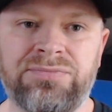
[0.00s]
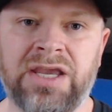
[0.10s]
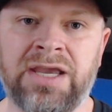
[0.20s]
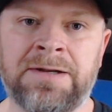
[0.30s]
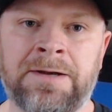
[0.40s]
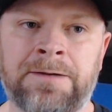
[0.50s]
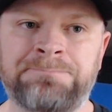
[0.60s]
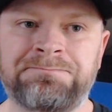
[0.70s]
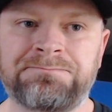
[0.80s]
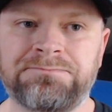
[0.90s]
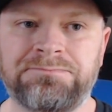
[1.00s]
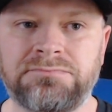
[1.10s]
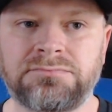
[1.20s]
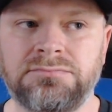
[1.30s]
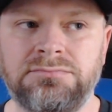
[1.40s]
And
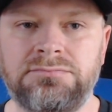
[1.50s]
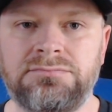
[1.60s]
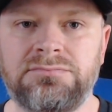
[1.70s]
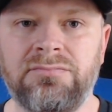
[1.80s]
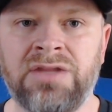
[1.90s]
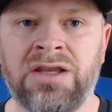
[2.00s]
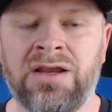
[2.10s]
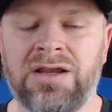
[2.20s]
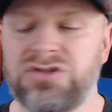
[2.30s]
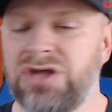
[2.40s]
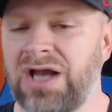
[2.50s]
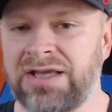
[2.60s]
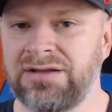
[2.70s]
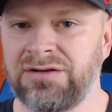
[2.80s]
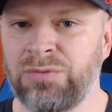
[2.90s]
I
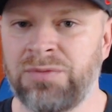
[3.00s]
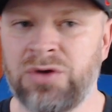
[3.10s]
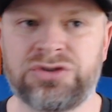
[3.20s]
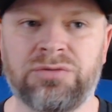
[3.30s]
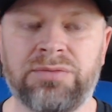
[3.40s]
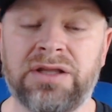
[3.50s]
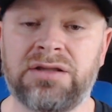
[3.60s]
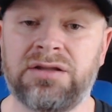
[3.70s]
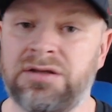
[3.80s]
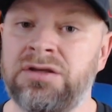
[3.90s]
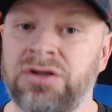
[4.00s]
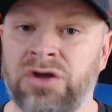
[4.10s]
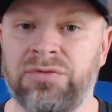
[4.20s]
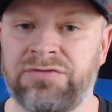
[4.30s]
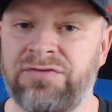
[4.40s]
get a little emotional, but
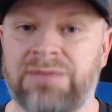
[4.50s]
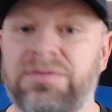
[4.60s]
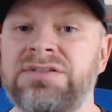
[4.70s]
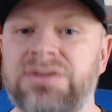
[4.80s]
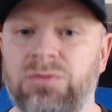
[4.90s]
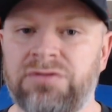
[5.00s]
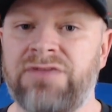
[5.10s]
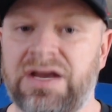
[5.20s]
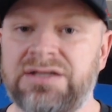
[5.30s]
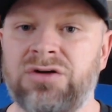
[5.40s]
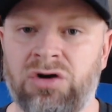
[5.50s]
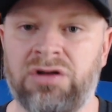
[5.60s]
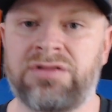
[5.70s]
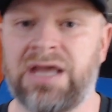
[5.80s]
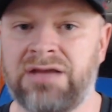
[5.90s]
the families that were affected
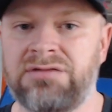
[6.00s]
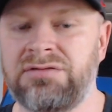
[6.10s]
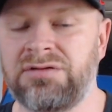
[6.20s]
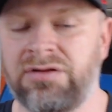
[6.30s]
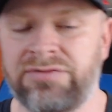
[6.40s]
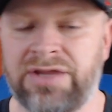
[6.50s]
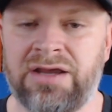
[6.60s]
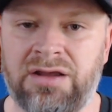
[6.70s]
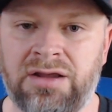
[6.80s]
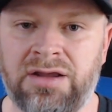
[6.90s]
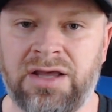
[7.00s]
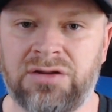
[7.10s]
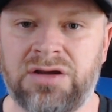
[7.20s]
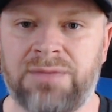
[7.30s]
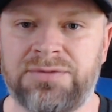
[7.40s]
on that
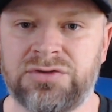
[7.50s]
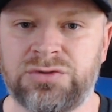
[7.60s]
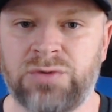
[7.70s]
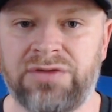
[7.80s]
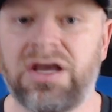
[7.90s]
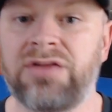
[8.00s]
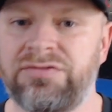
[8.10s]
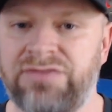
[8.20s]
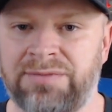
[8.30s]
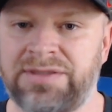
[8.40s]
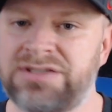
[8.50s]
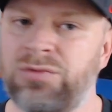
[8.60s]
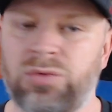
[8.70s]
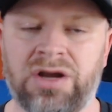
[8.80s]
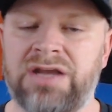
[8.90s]
helicopter as well, the other families that
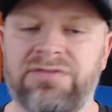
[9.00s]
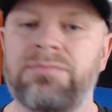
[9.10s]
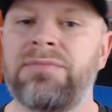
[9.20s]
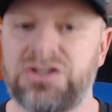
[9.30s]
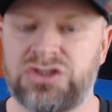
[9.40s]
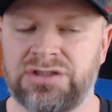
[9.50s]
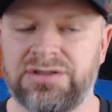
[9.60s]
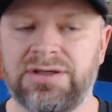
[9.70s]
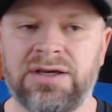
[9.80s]
were not even mentioned.